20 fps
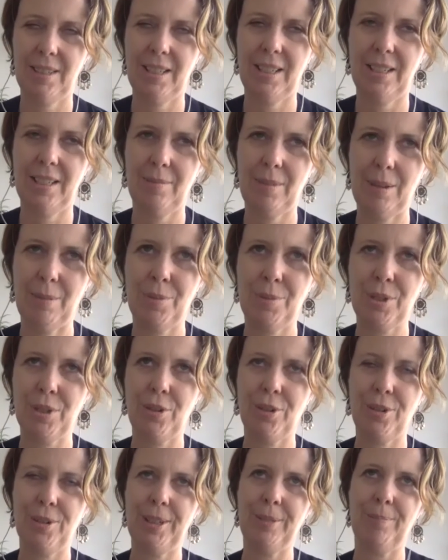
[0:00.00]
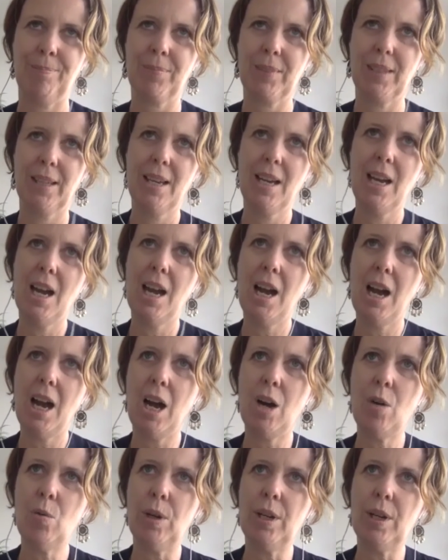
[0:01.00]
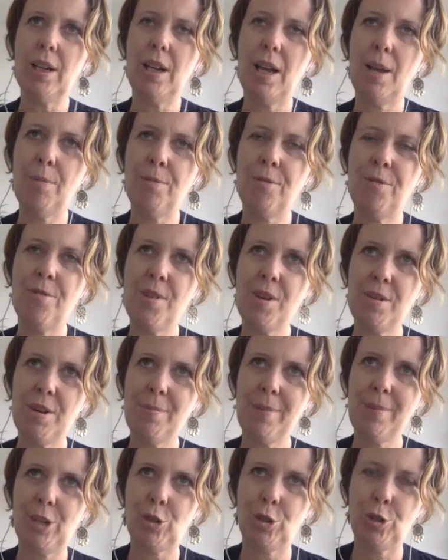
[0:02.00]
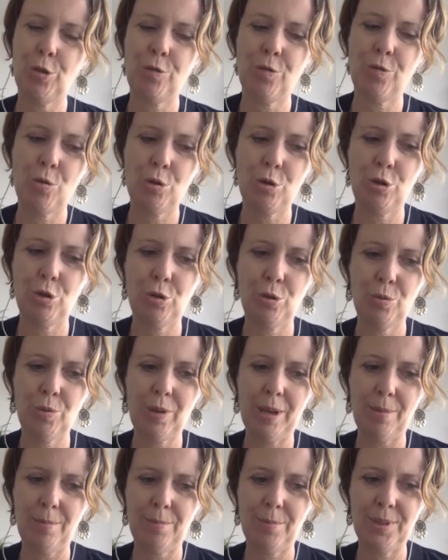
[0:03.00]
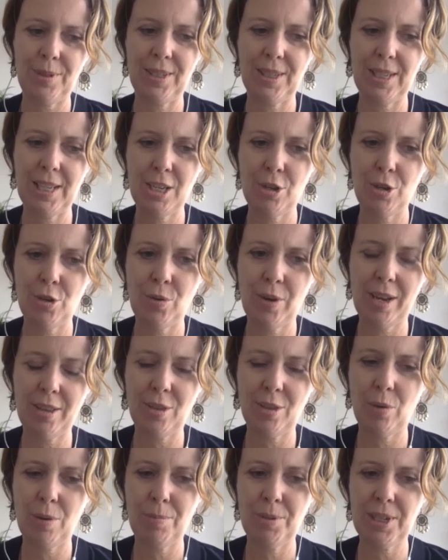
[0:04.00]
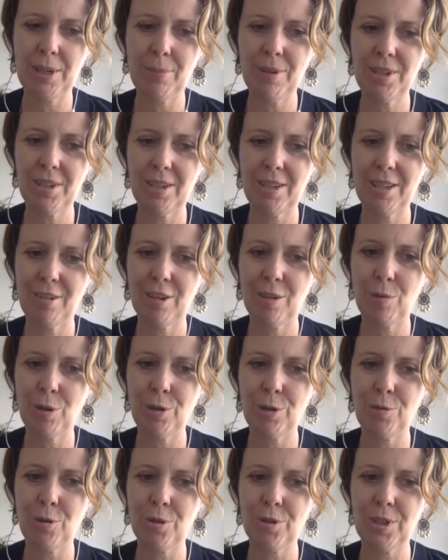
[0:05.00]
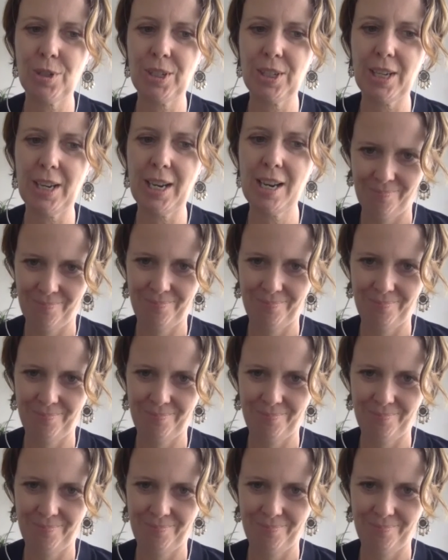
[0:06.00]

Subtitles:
yeah, absolutely. Oh, well, I'm very much looking forward to seeing you at the Web Summit and hearing what you've got to say.